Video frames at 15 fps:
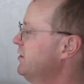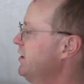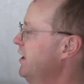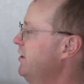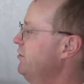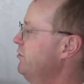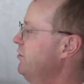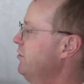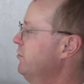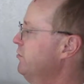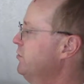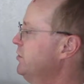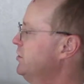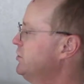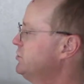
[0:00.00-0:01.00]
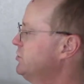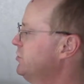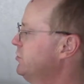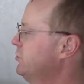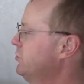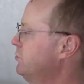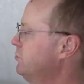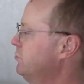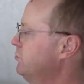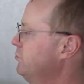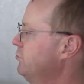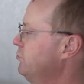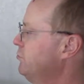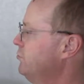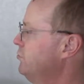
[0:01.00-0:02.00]
I don't know. So
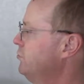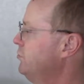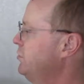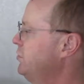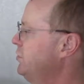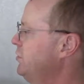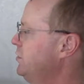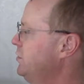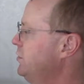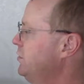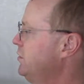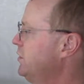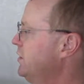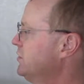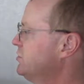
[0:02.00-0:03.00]
yeah,